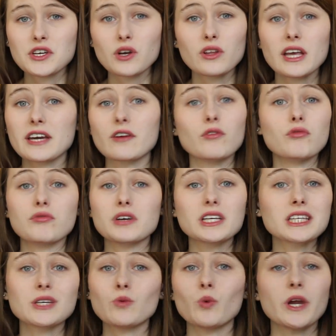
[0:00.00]
you're
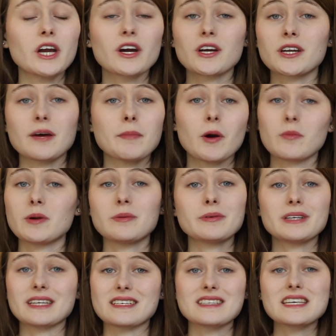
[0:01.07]
really weird about
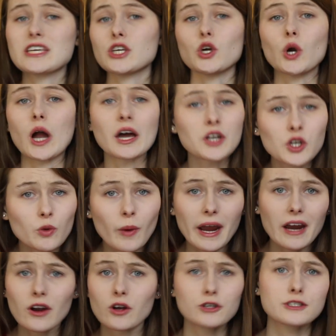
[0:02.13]
people seeing your
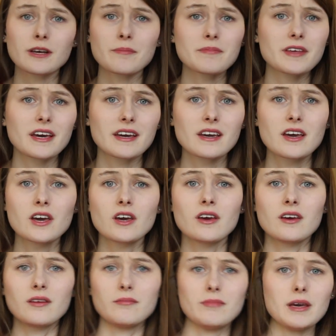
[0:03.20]
underwear or something,
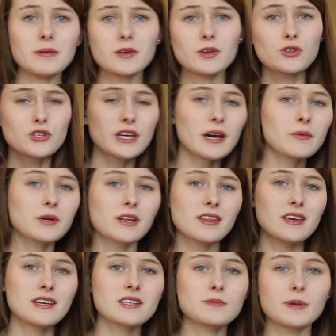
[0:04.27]
maybe you should get one of
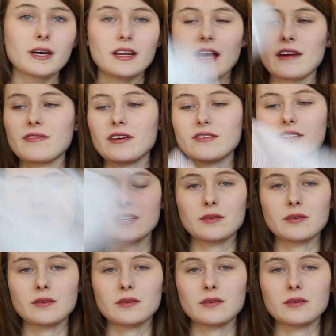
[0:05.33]
these, but I found it